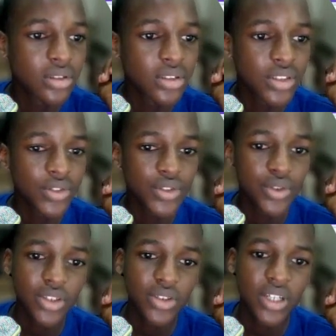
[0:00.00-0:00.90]
If you
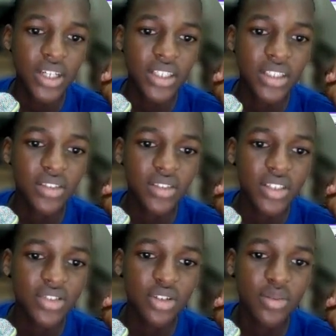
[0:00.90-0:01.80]
want, you can erase
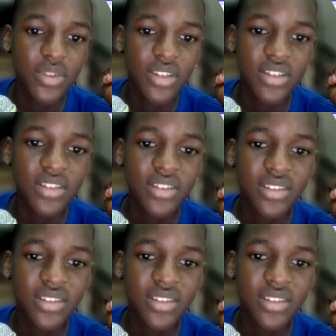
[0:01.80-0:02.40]
some things.